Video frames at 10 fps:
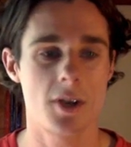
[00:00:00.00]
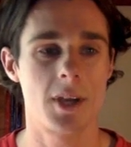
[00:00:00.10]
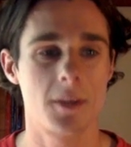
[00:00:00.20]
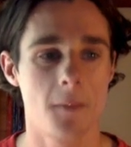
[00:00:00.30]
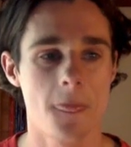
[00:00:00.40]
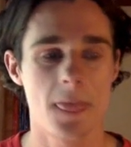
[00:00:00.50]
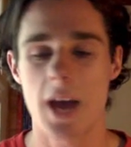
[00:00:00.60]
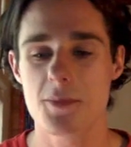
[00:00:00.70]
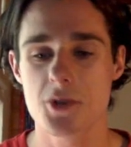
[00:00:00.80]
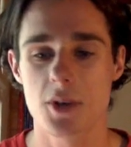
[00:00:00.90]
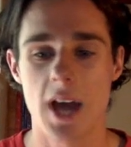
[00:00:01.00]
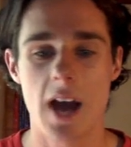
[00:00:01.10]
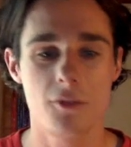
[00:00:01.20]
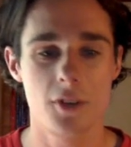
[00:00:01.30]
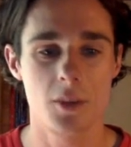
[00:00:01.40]
I mean, absolute
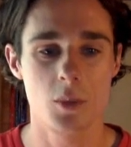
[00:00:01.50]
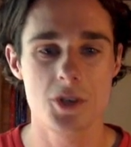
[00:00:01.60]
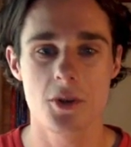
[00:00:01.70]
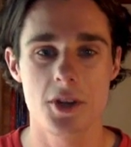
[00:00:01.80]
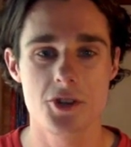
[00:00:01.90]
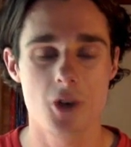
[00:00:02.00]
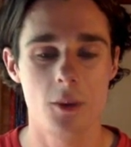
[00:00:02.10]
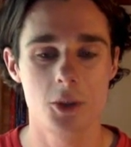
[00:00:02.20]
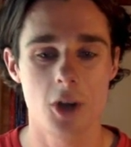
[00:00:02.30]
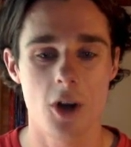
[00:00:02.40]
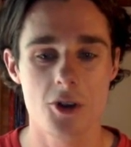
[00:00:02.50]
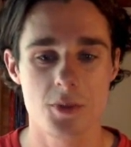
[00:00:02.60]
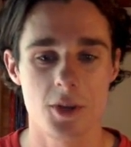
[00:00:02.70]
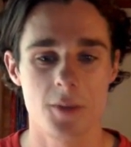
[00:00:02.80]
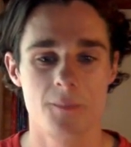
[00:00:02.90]
athlete, wins all their time trials,
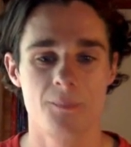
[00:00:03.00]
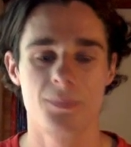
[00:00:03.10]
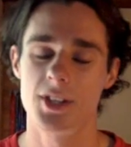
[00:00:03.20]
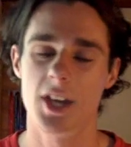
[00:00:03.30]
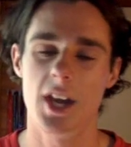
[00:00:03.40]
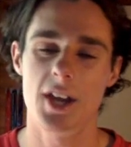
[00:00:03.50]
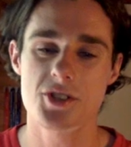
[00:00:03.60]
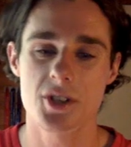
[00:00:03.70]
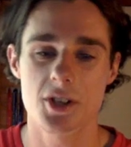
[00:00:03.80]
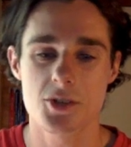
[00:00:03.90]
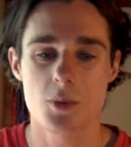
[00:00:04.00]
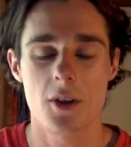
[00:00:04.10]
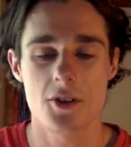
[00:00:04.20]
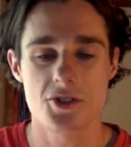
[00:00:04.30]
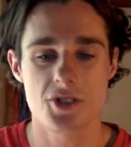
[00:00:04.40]
but yeah, it's
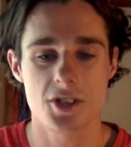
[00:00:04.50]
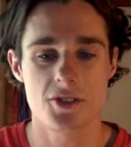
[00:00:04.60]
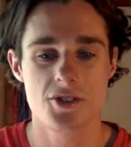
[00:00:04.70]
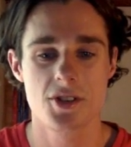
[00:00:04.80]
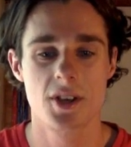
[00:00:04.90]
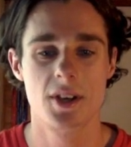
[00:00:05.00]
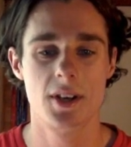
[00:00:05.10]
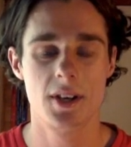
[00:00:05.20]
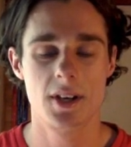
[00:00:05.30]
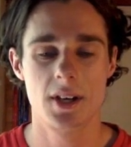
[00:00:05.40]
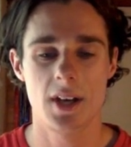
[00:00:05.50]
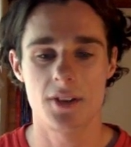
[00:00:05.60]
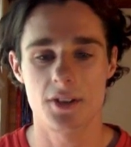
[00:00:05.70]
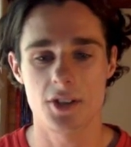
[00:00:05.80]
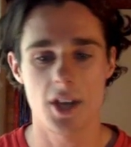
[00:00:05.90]
one of those things.
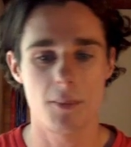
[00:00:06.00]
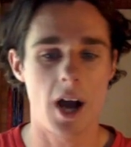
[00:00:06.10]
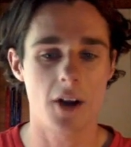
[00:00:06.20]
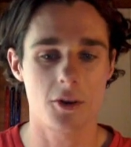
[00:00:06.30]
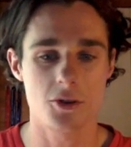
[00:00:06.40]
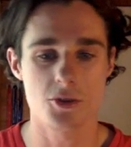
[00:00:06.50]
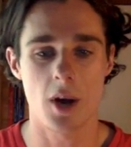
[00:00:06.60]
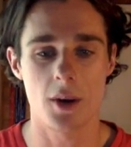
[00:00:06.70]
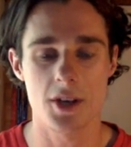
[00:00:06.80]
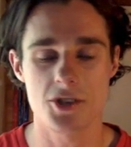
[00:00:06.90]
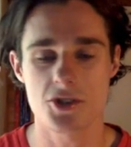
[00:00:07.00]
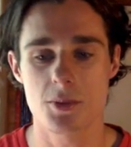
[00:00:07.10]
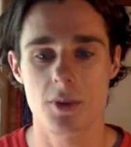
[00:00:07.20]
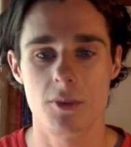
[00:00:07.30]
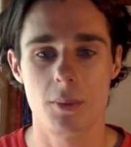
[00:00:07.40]
And then, yeah, Parker as well. He's
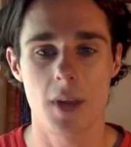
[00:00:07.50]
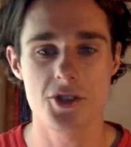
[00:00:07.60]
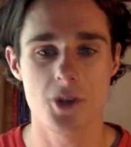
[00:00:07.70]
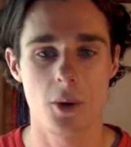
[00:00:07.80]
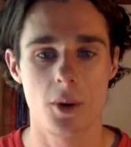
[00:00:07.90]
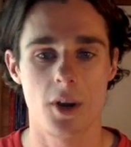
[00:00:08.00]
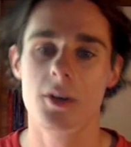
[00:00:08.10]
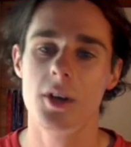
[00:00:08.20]
just a bit of a placeholder.